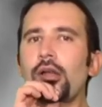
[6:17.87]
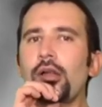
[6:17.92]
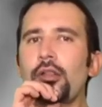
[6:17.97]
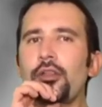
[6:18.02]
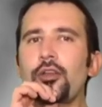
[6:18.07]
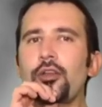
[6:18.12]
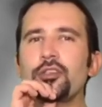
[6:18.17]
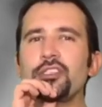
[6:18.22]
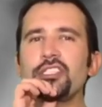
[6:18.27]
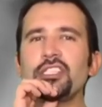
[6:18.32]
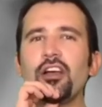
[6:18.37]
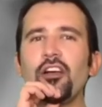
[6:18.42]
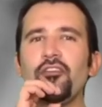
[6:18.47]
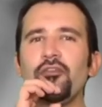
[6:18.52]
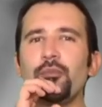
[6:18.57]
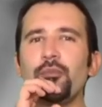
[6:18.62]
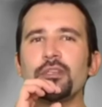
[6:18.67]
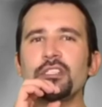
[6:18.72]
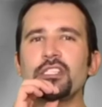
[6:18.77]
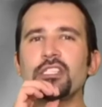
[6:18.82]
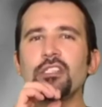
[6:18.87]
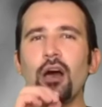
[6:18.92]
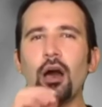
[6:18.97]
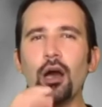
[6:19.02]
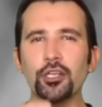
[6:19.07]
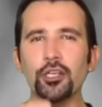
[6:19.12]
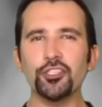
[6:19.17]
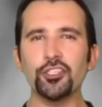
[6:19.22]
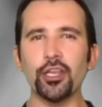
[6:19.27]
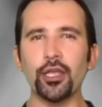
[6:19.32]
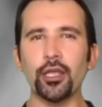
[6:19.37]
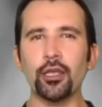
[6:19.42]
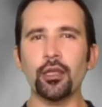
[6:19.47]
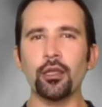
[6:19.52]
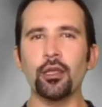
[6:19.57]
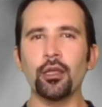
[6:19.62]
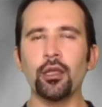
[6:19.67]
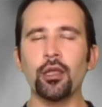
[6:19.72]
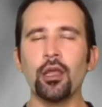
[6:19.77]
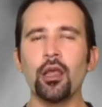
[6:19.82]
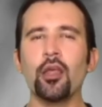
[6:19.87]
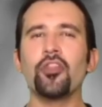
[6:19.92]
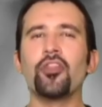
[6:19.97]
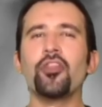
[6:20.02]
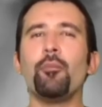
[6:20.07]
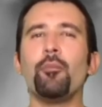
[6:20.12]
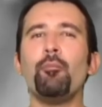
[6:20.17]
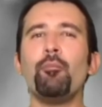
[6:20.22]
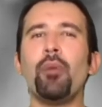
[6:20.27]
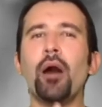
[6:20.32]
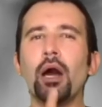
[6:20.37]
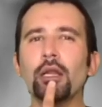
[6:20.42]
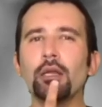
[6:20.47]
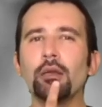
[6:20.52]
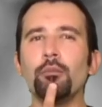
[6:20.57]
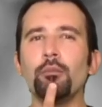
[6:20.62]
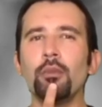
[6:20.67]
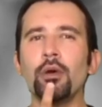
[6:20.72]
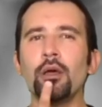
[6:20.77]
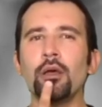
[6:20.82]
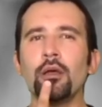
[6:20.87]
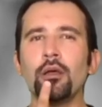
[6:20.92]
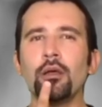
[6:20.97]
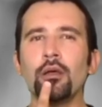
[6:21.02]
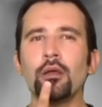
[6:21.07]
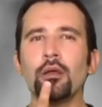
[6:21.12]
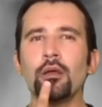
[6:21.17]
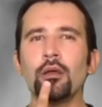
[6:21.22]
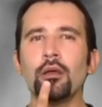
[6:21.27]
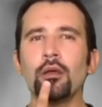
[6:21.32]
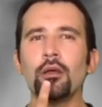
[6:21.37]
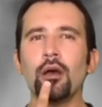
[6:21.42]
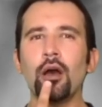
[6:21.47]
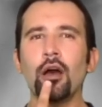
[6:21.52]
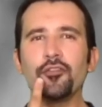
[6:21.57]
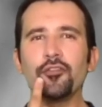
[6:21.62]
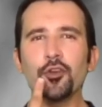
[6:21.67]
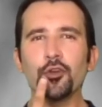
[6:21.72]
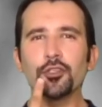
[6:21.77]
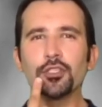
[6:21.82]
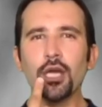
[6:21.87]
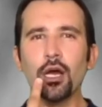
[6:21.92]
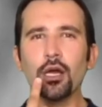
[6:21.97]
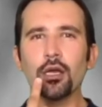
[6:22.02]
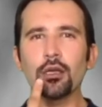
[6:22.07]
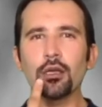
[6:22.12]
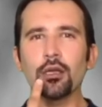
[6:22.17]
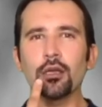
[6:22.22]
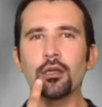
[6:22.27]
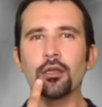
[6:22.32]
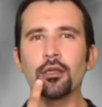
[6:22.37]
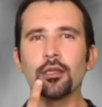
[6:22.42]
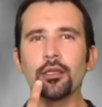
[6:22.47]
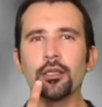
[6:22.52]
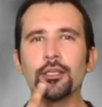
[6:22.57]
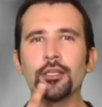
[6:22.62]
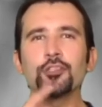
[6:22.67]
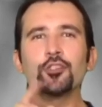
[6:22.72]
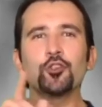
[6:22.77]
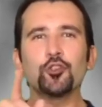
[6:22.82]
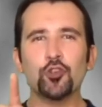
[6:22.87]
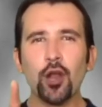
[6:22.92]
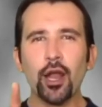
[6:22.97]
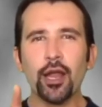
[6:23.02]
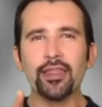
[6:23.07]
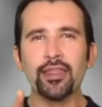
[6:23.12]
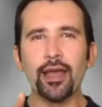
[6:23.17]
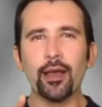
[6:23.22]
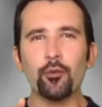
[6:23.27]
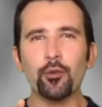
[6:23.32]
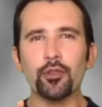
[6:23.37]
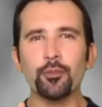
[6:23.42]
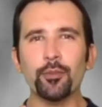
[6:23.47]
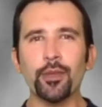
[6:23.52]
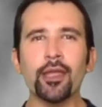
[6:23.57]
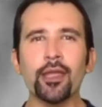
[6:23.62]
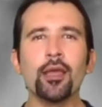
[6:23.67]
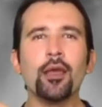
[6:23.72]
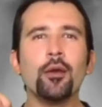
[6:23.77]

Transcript: yourself massaging the bottom of your tongue. So try that with me.